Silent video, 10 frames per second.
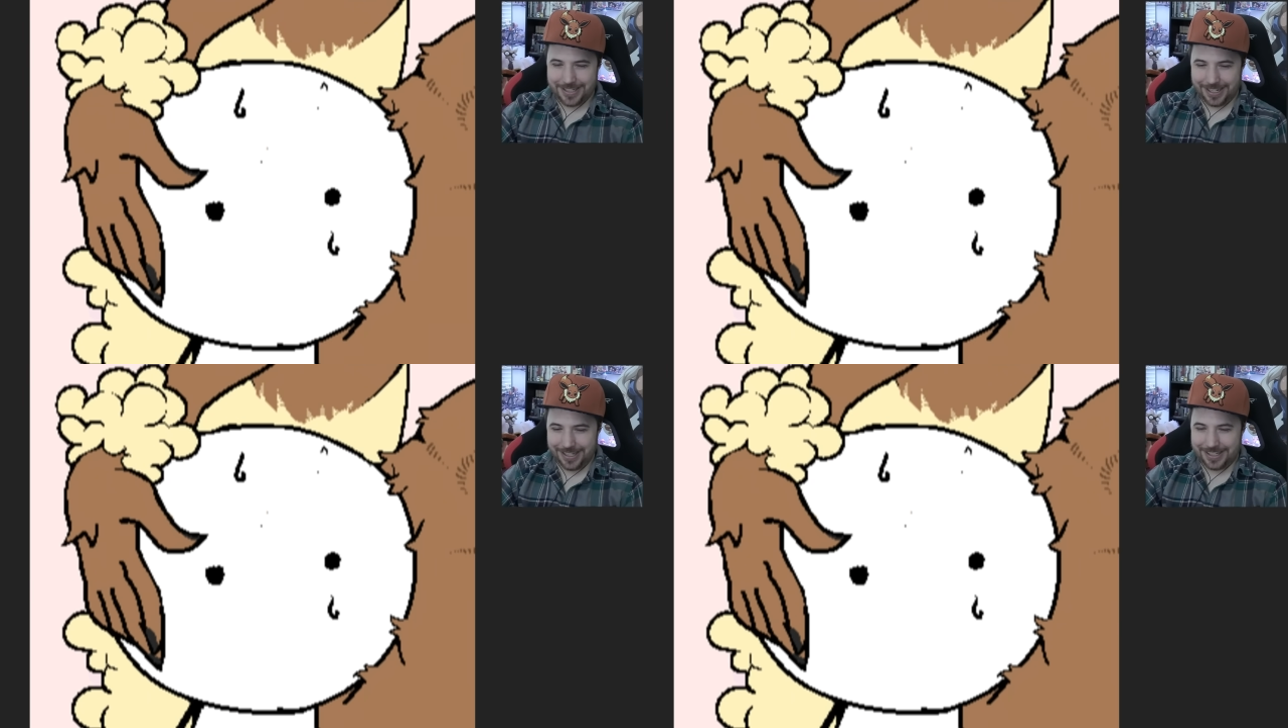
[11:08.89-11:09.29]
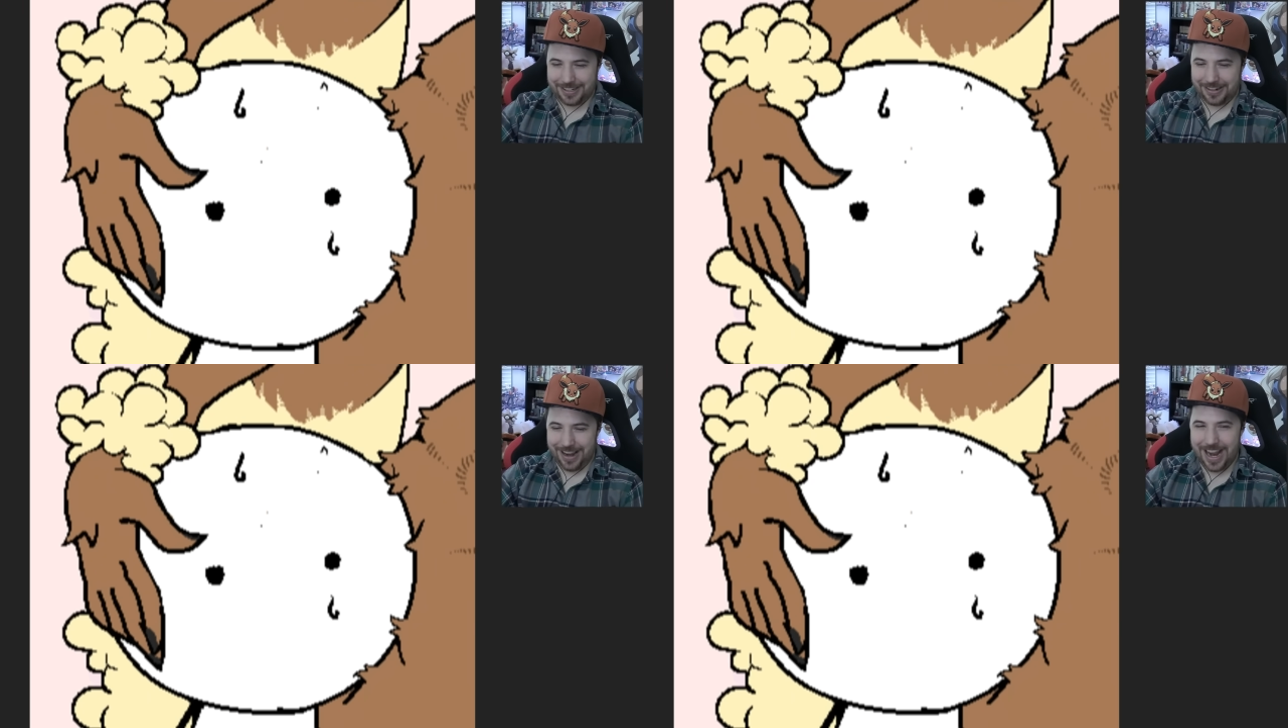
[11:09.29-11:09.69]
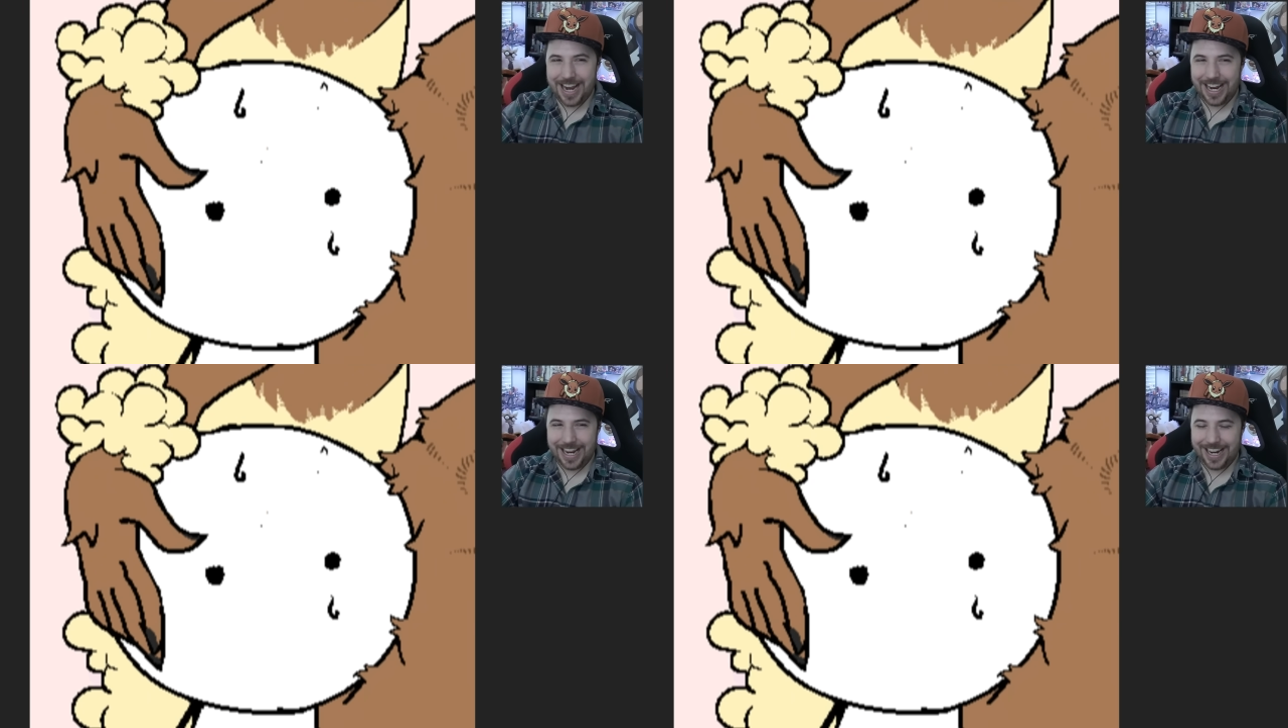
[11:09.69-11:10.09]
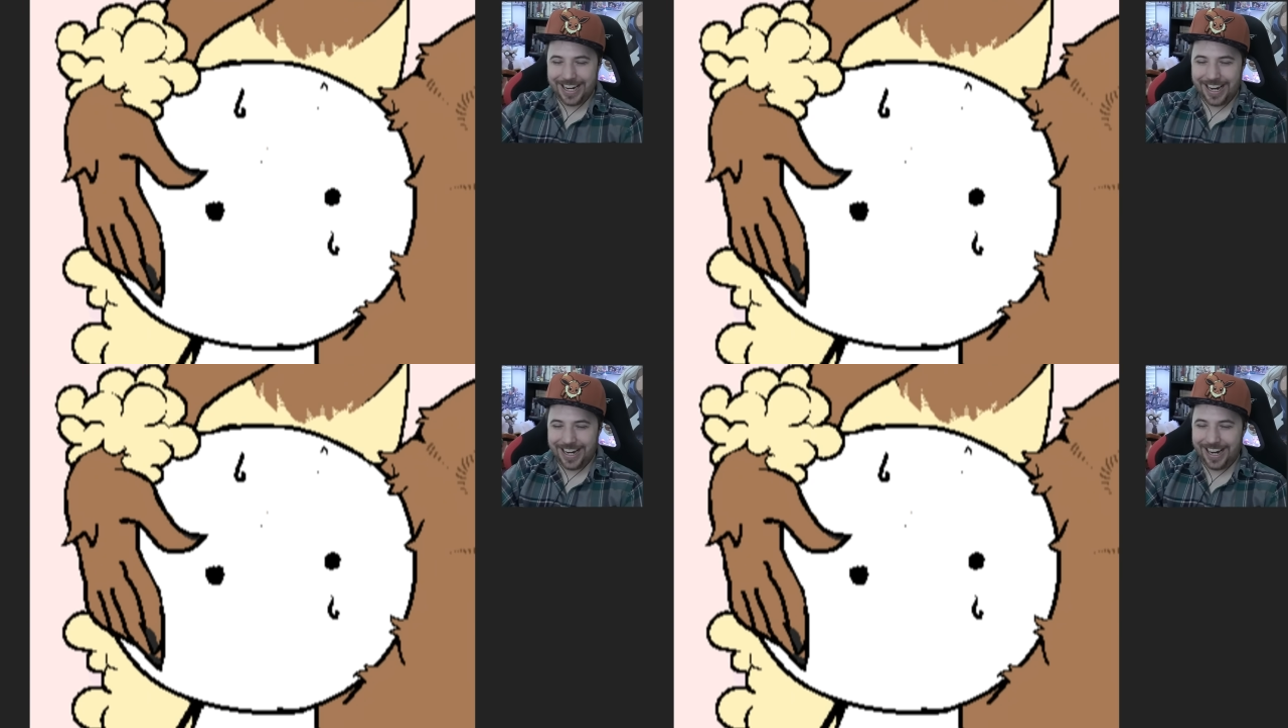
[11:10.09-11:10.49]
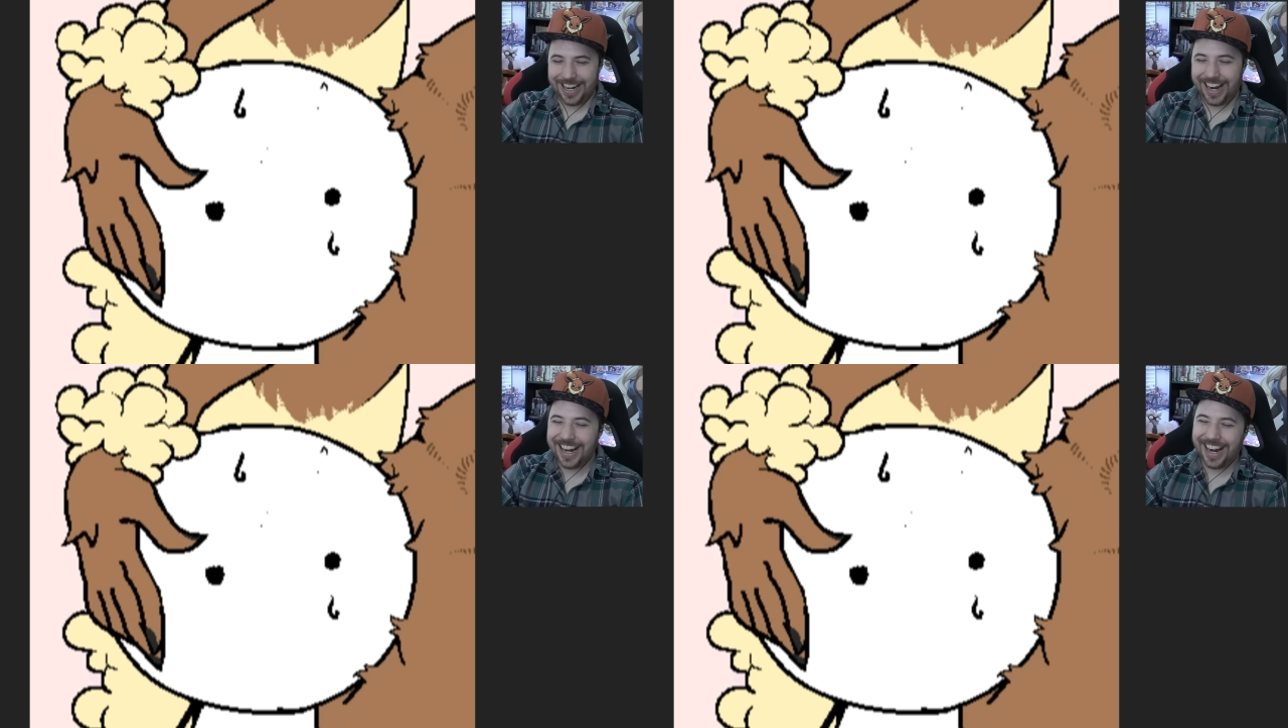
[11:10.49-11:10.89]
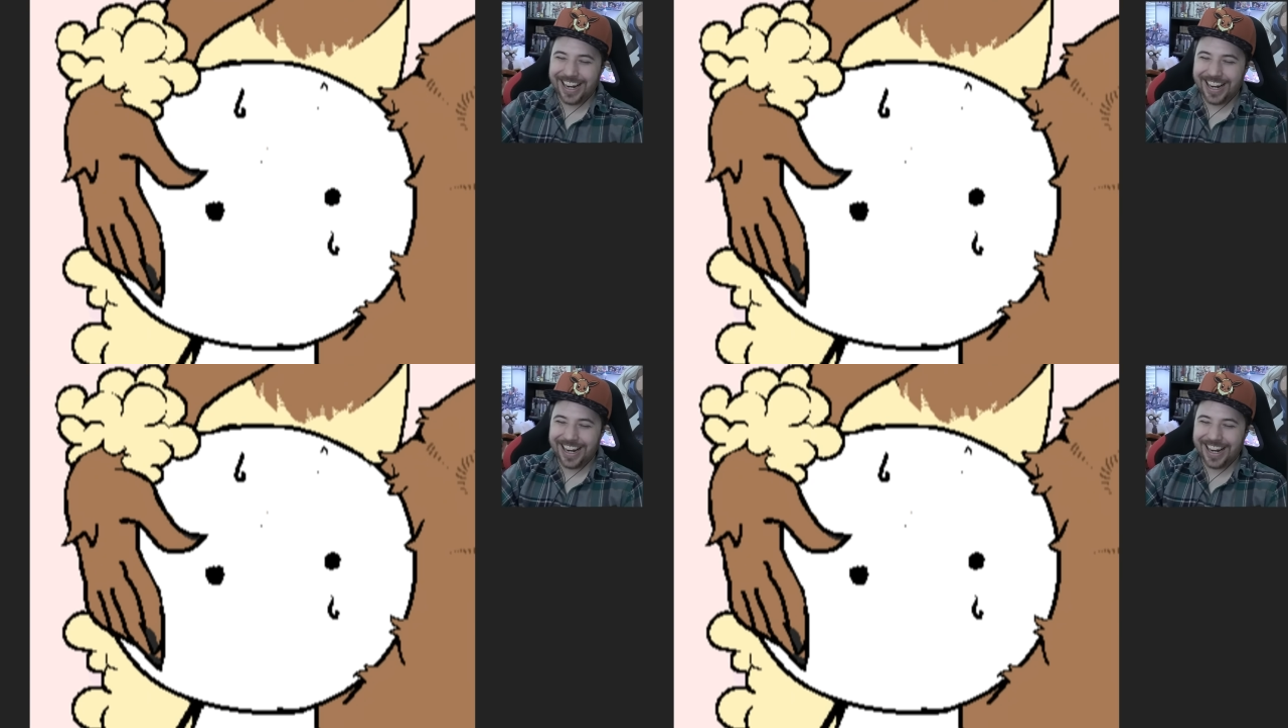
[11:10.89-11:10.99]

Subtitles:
just right here.